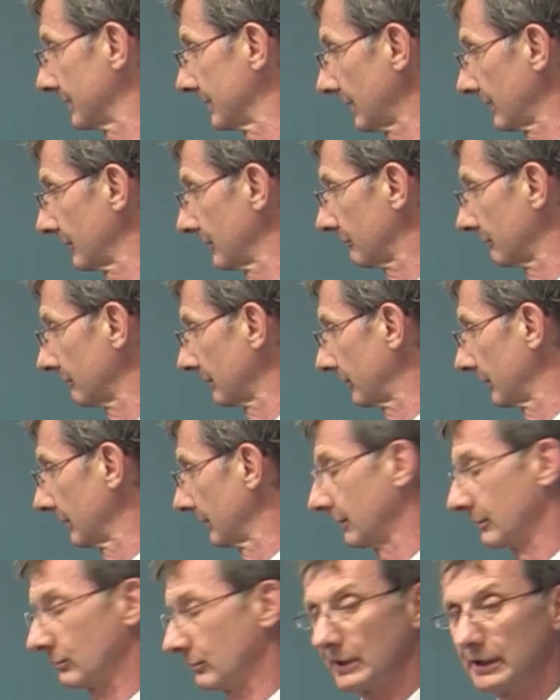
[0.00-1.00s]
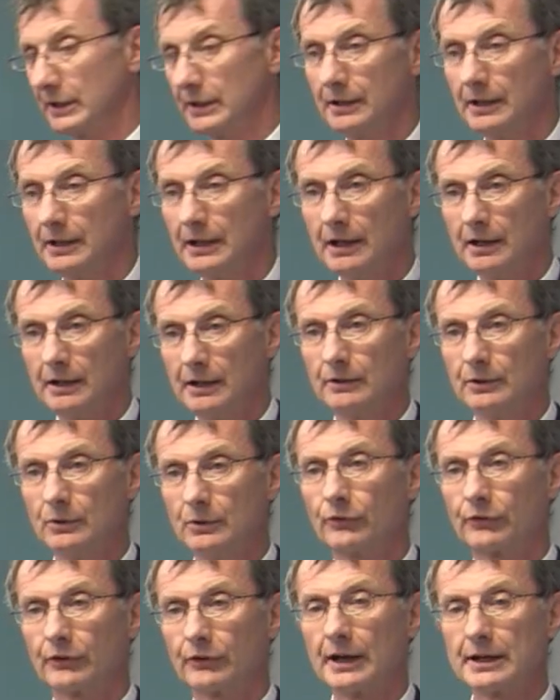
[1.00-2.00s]
a danger, I think, that we
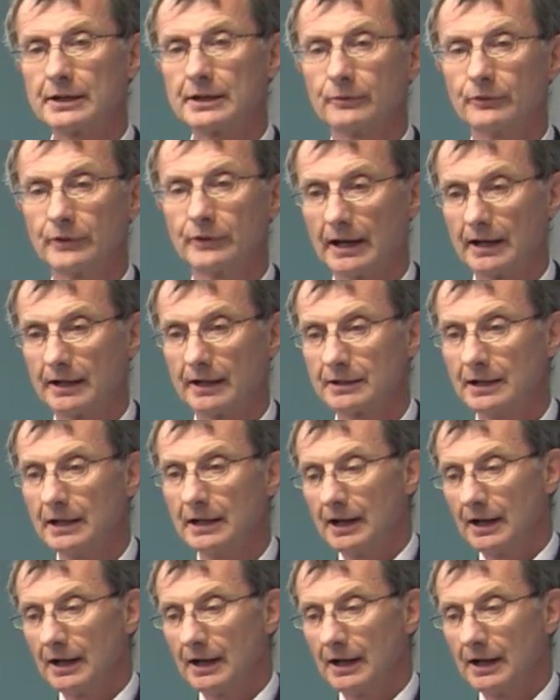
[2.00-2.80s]
lose sight of that.